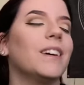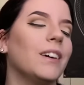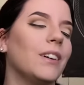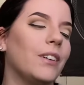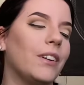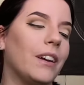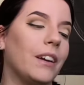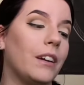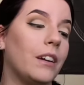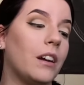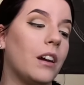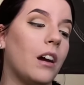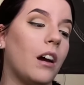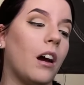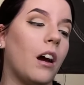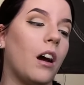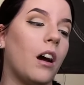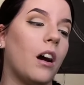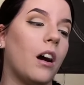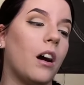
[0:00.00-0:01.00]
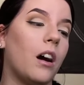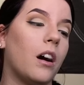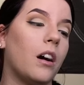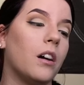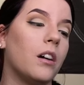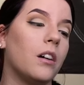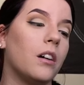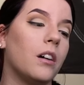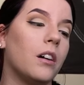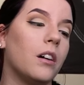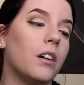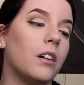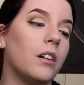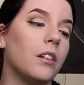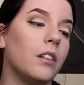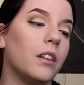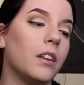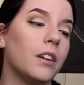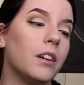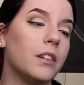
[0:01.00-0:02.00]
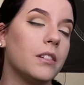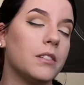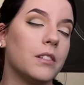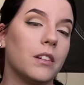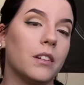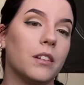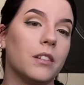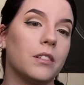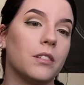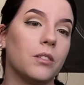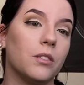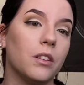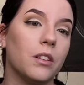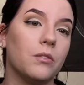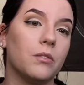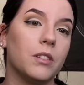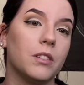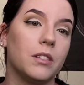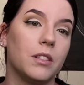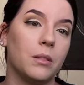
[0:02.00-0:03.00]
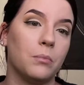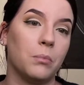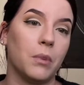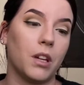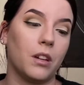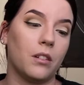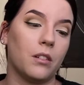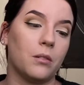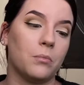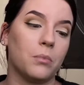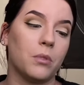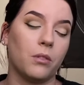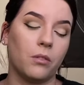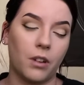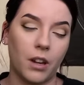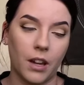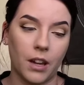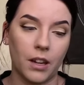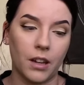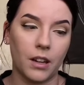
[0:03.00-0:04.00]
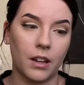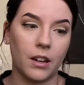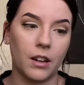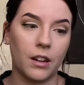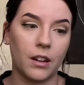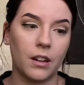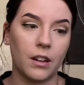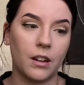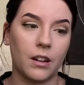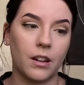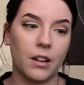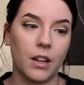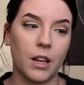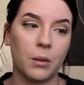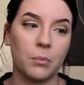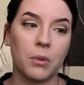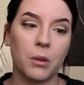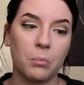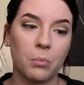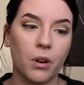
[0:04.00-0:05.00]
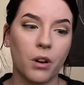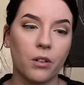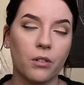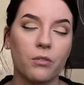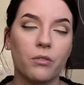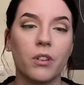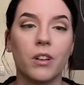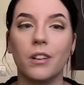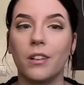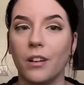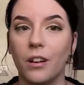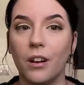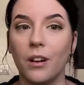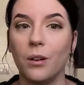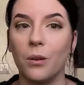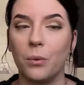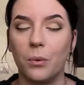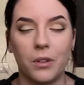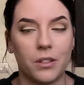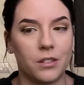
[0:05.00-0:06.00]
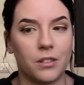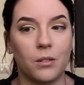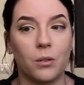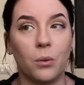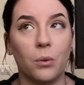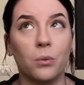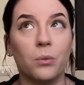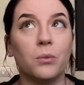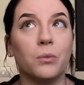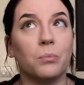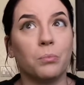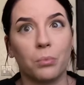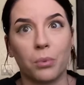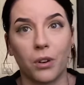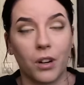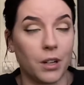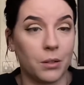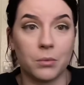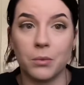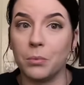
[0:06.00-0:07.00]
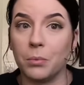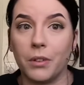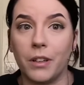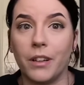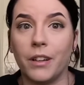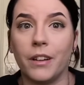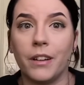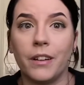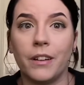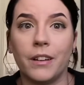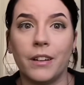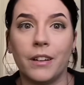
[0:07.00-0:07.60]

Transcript: Okay. Like I said, I still have the same makeup, okay? Am I proud of it? No. Is it old? Probably.